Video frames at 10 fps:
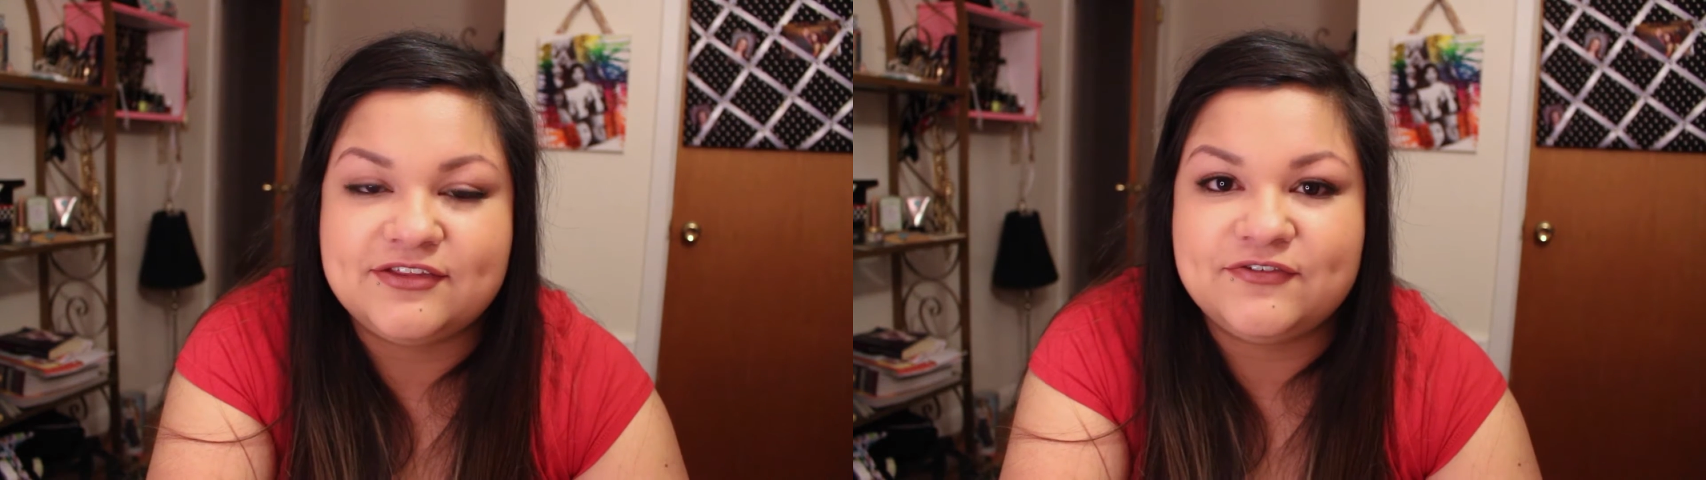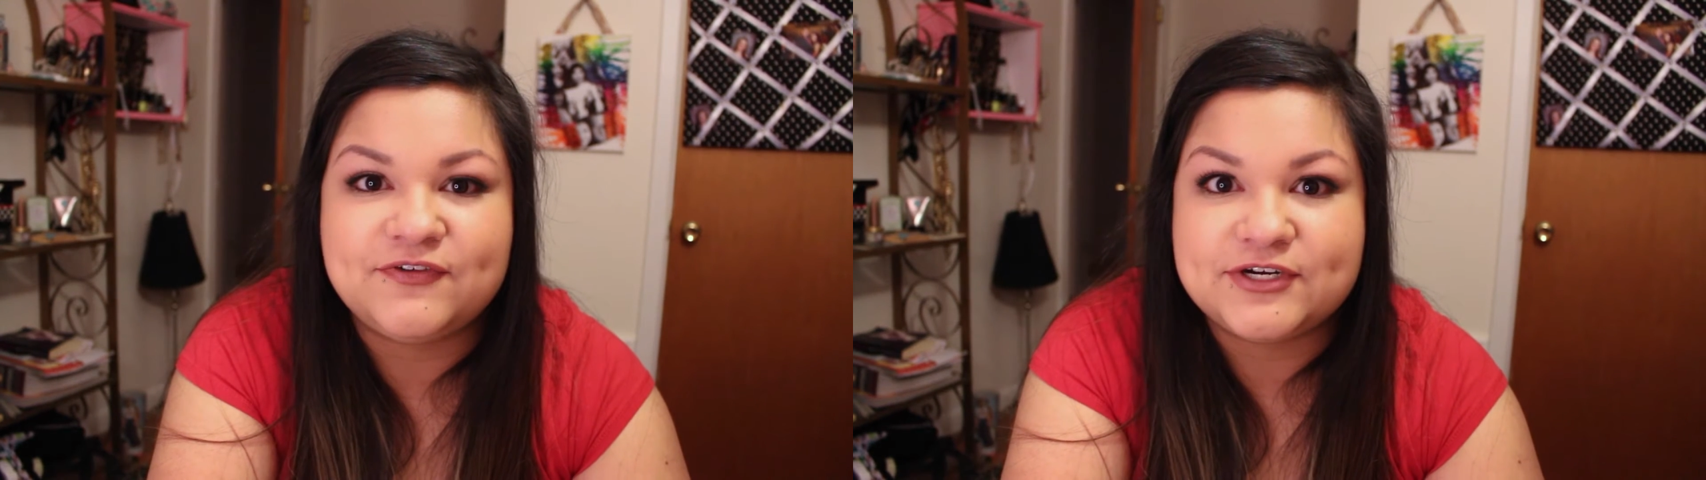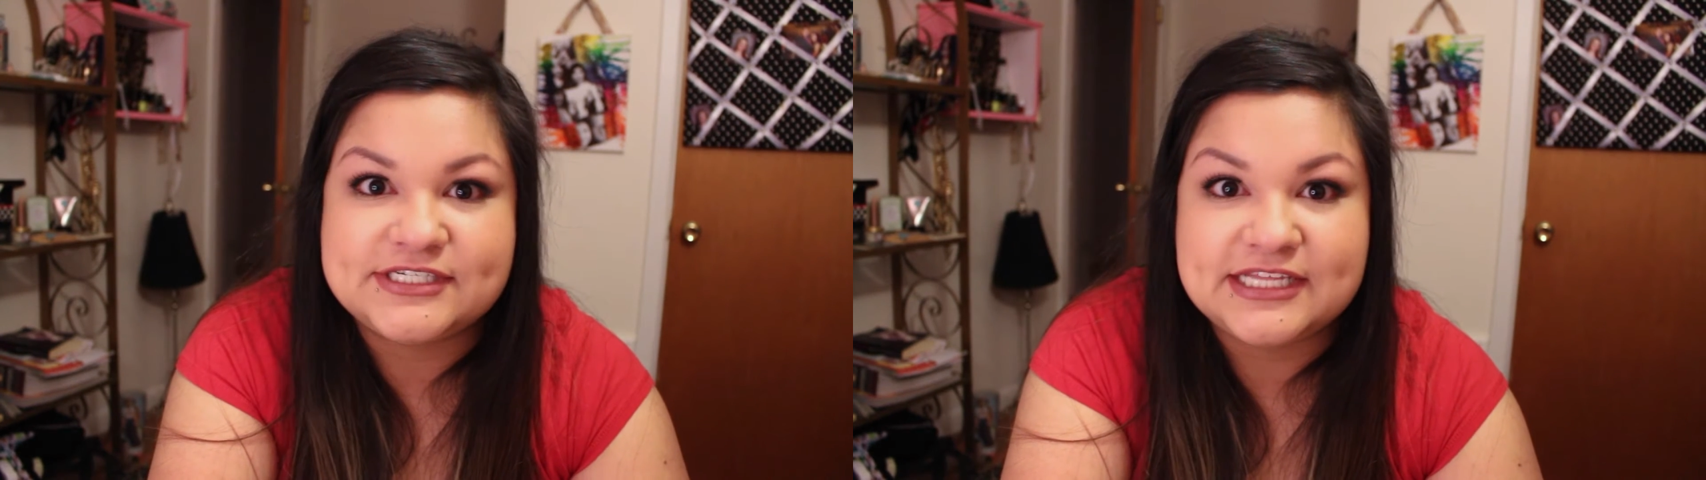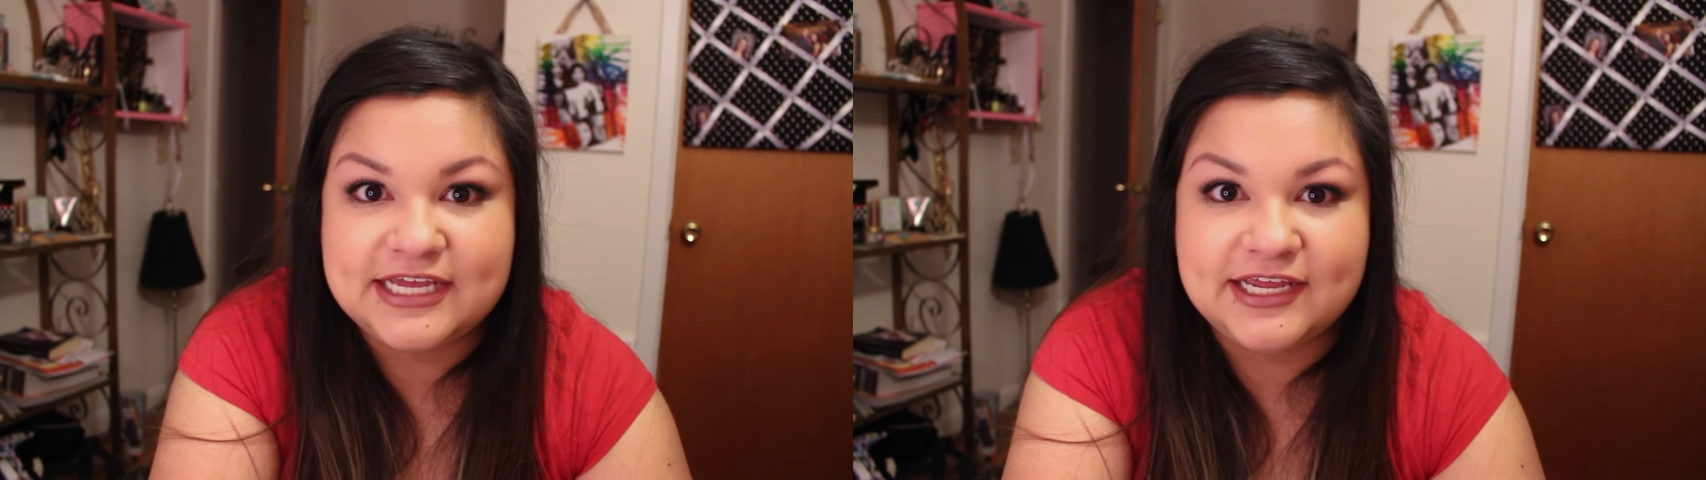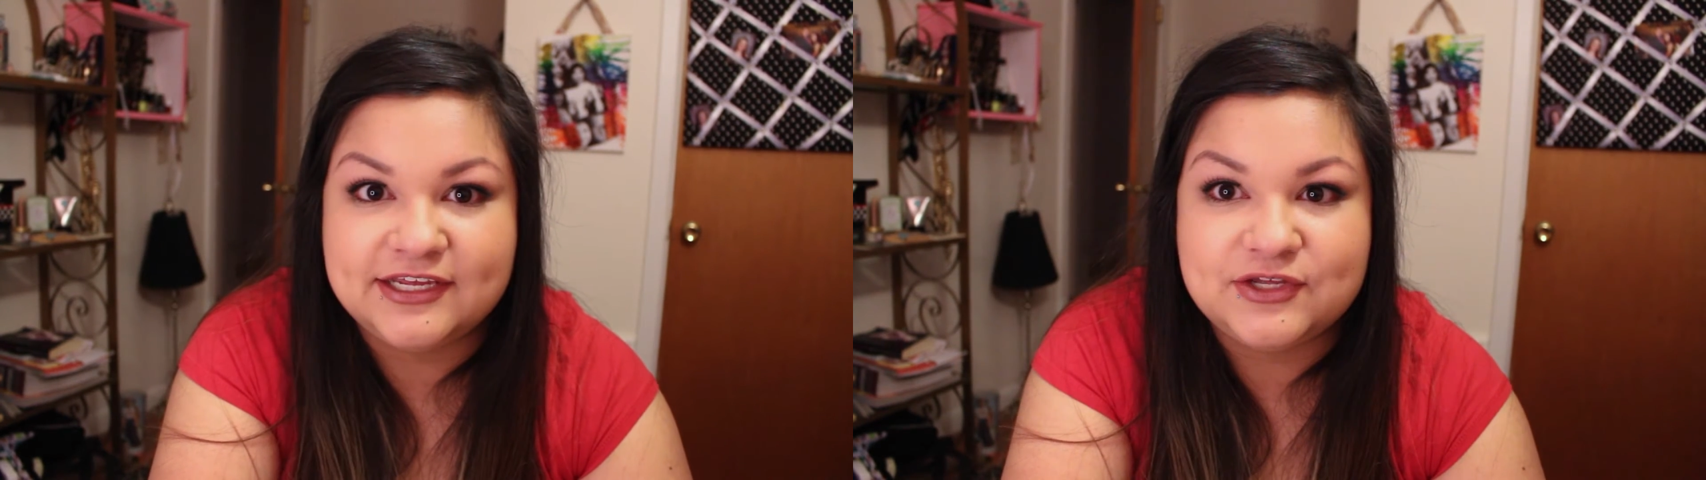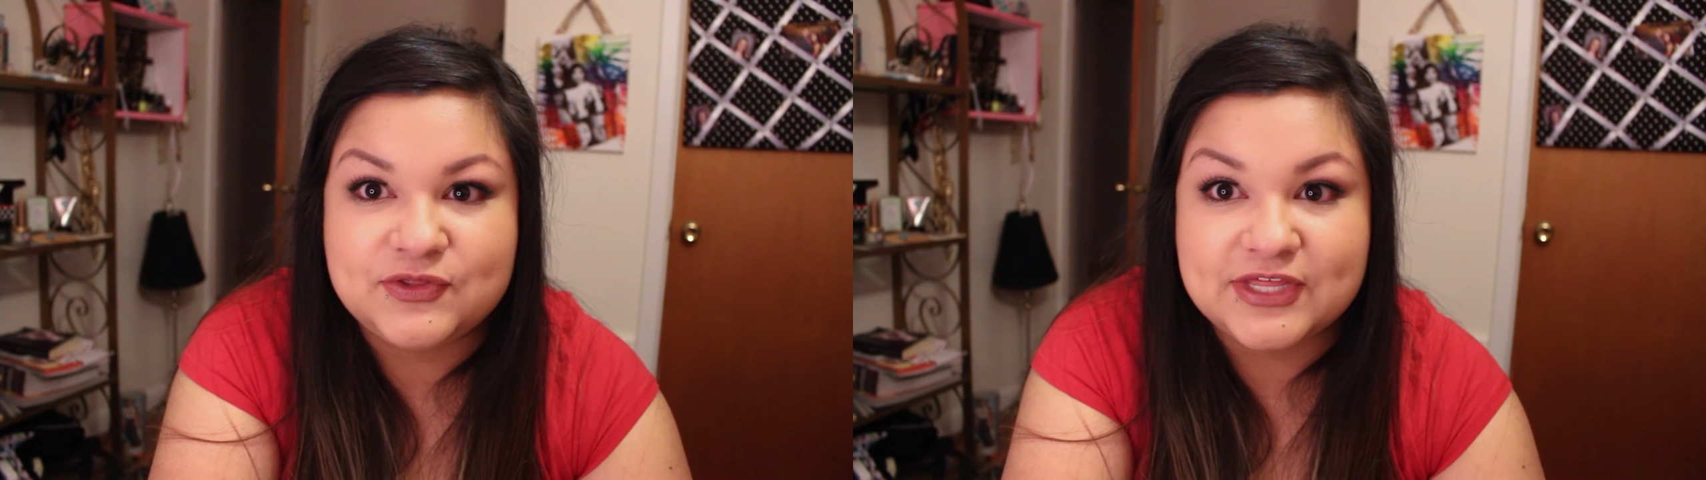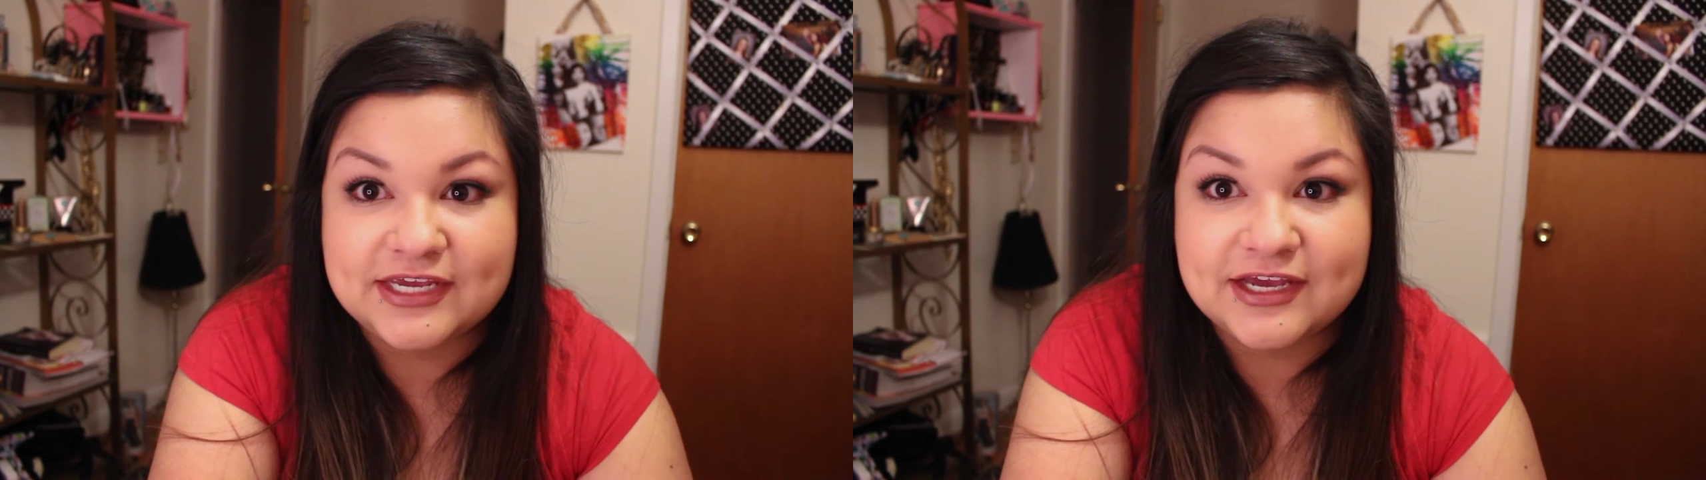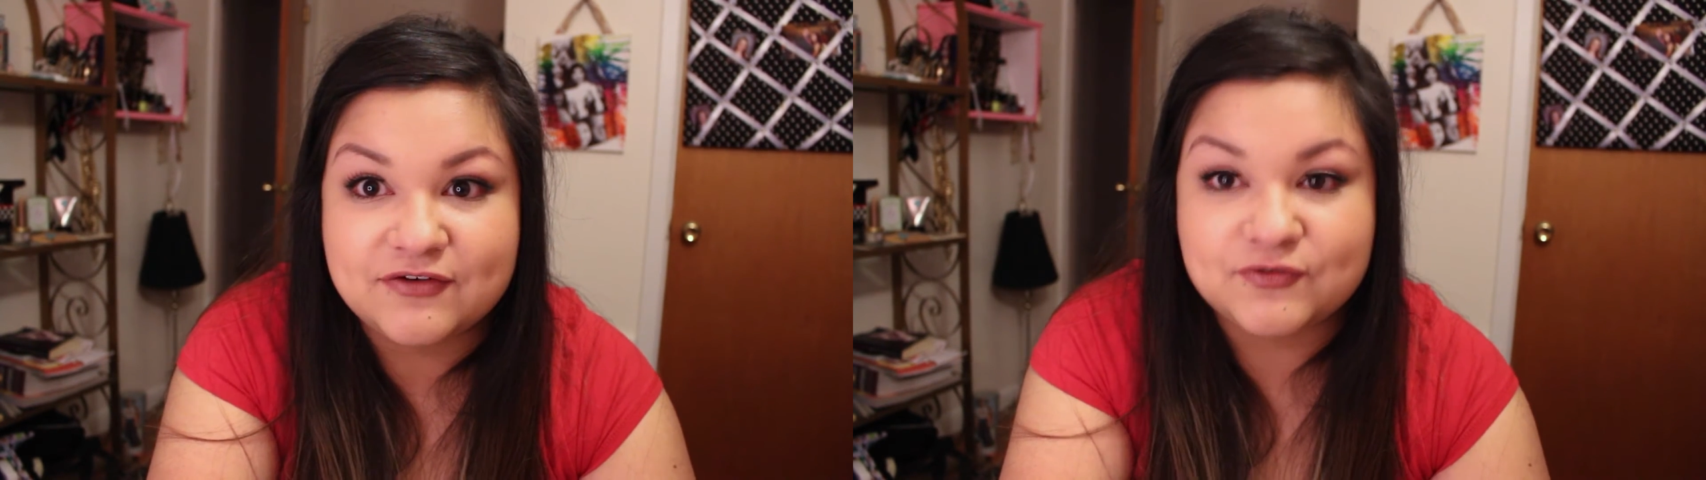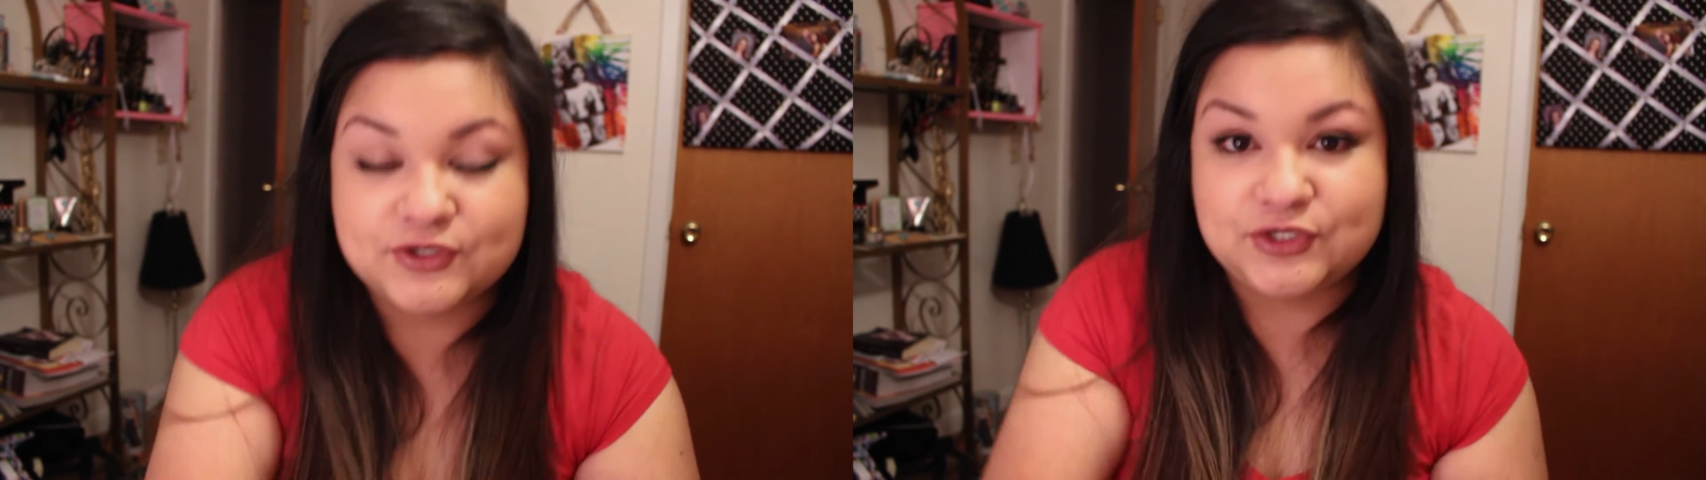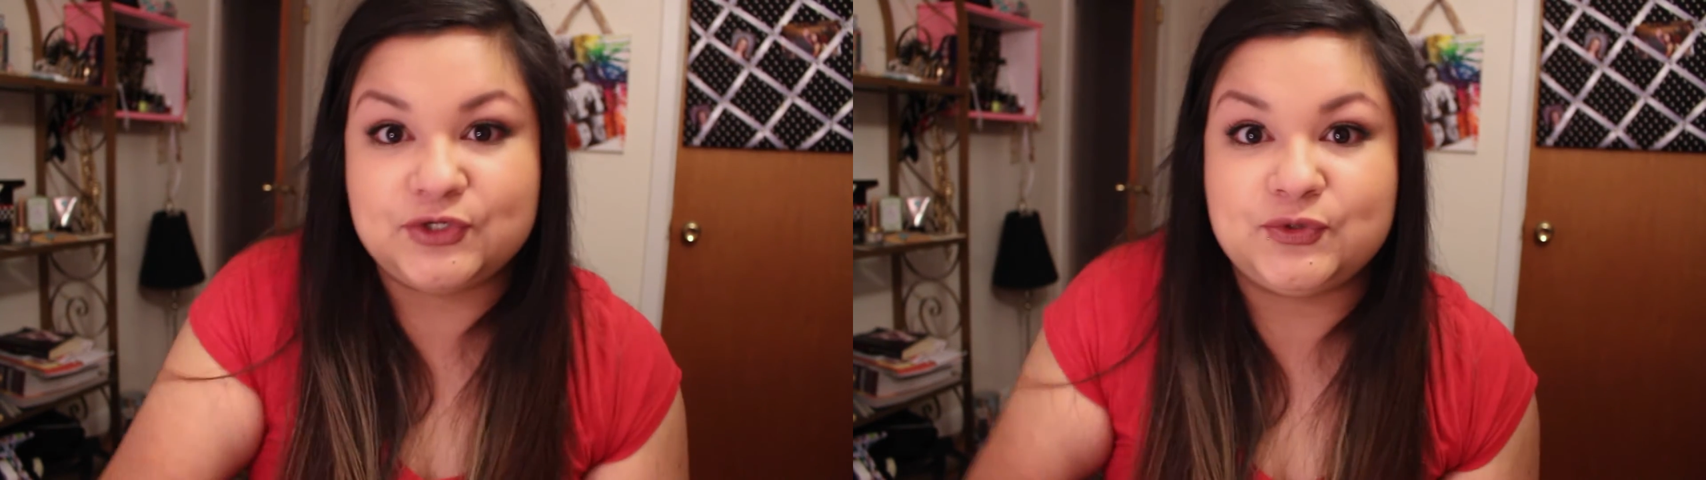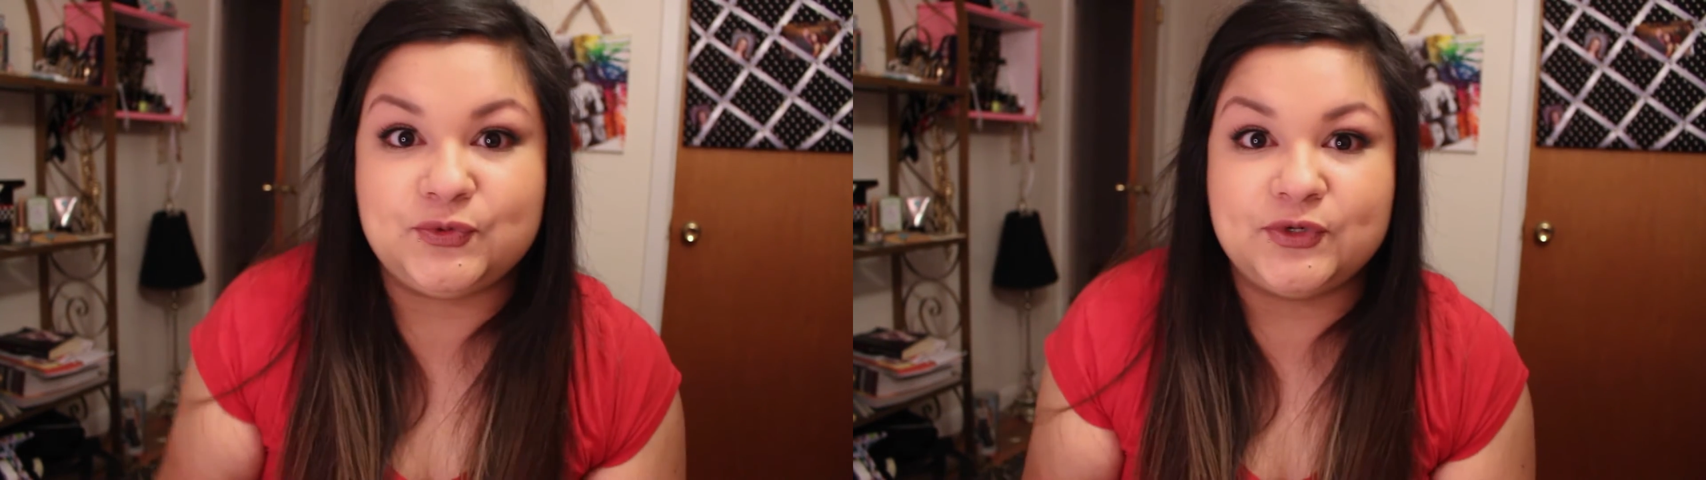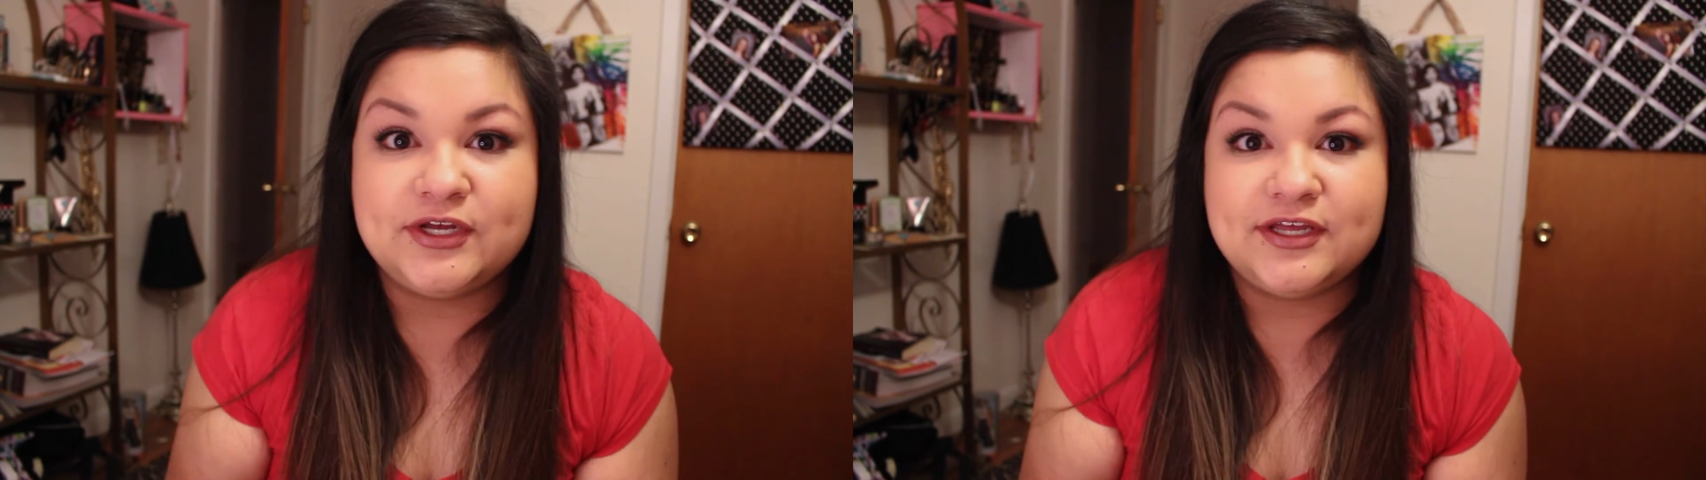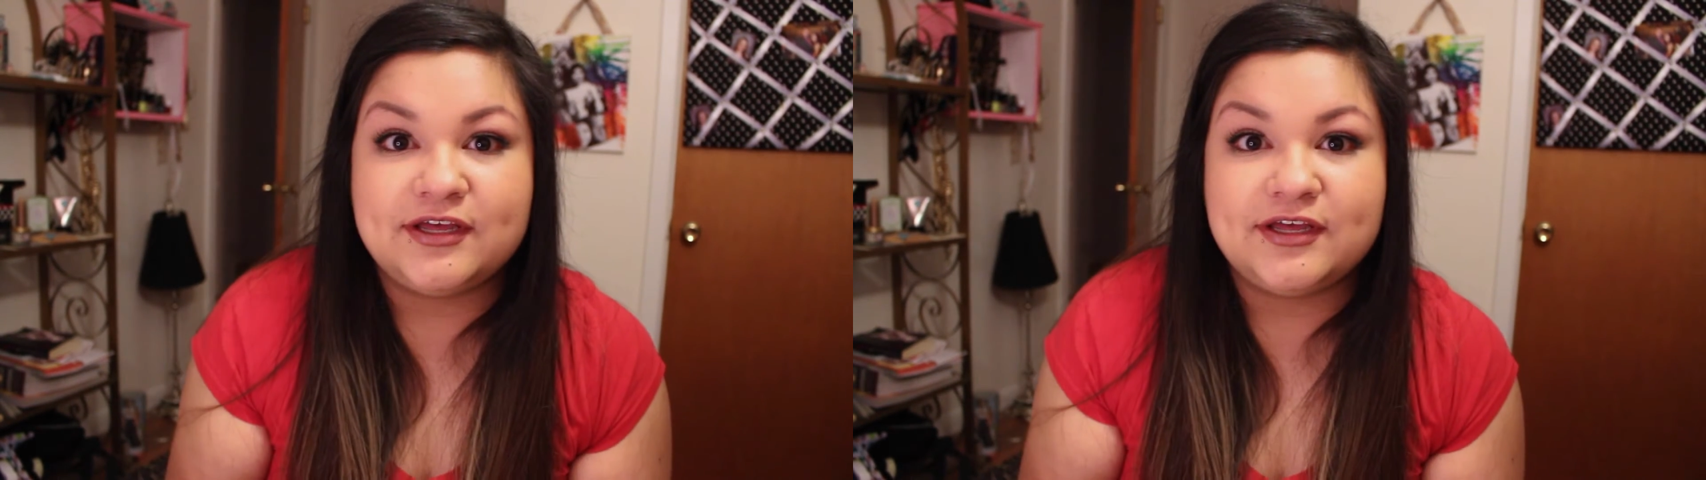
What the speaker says: the first thing you think of when you